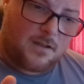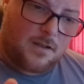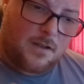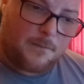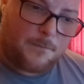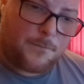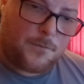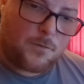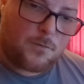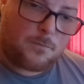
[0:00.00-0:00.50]

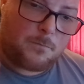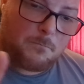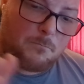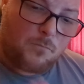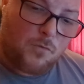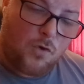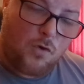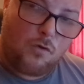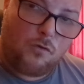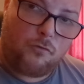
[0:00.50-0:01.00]
if you
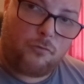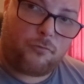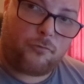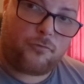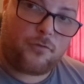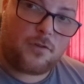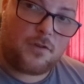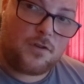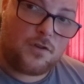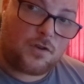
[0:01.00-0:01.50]

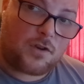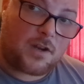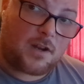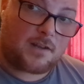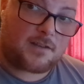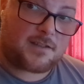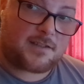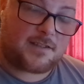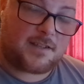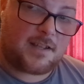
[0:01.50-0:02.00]
move, you
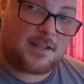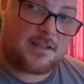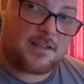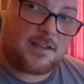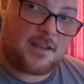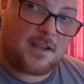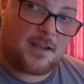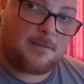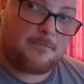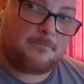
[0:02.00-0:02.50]
can't
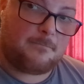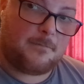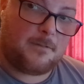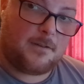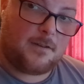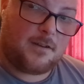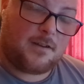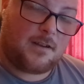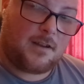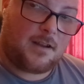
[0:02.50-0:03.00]
steady aim
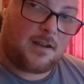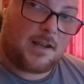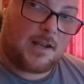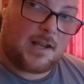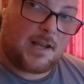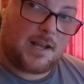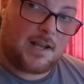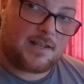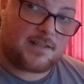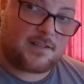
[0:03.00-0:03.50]

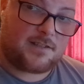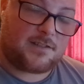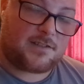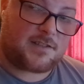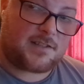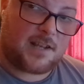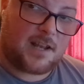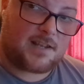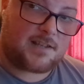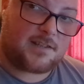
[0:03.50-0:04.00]
as an
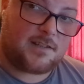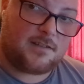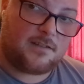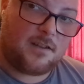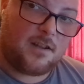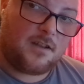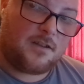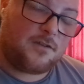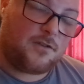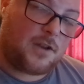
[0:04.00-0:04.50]
assassin.
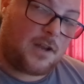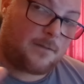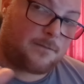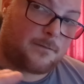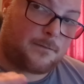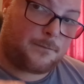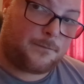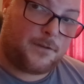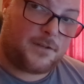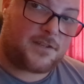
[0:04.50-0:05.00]
You have
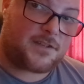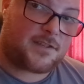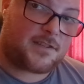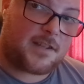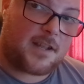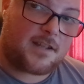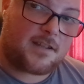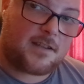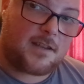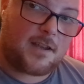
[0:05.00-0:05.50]
to first
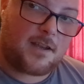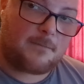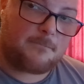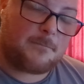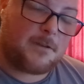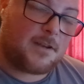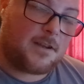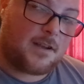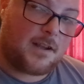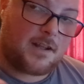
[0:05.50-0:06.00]
steady
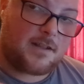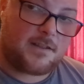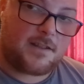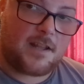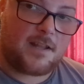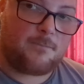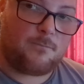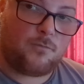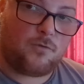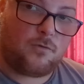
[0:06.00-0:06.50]
aim and
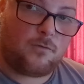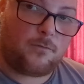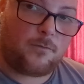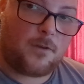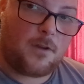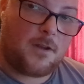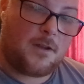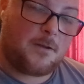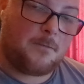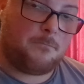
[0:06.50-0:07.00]
then move.
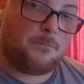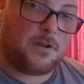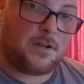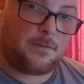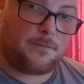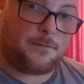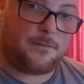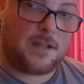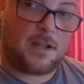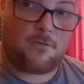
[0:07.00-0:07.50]
But
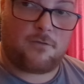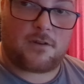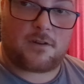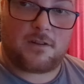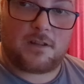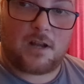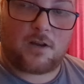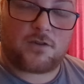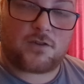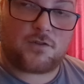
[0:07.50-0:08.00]
if they were
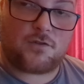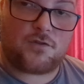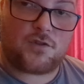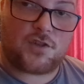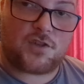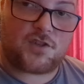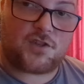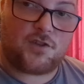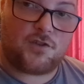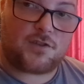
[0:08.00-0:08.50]
allowed to
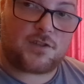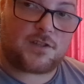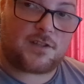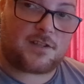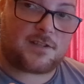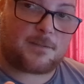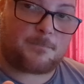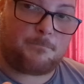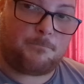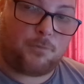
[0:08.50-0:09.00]
just use it
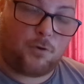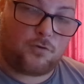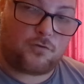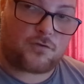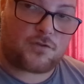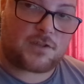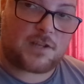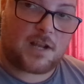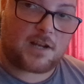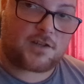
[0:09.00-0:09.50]
as a
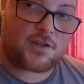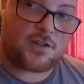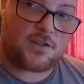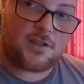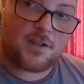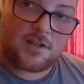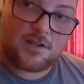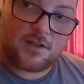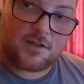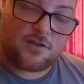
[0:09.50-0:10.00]
bonus
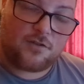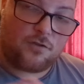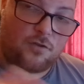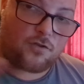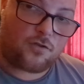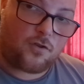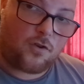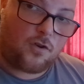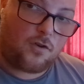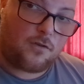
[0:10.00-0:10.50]
action and
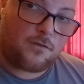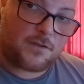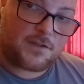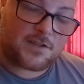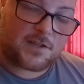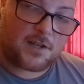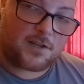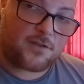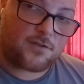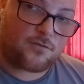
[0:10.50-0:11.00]
ignore all of
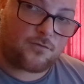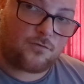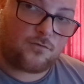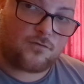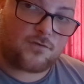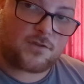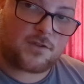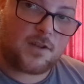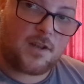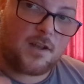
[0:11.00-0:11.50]
its other
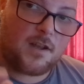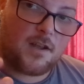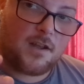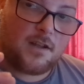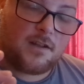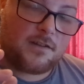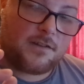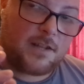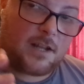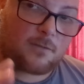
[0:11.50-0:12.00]
rules,
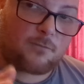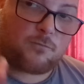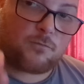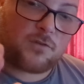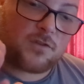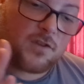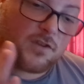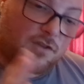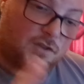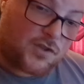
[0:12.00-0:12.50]
that
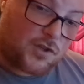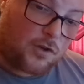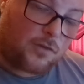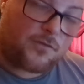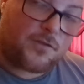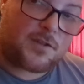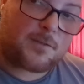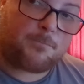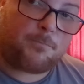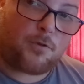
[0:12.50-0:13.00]
would
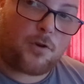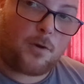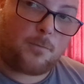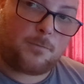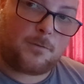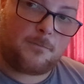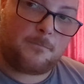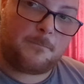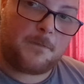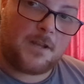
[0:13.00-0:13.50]
solve this
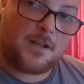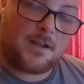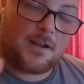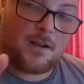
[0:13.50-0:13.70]
problem,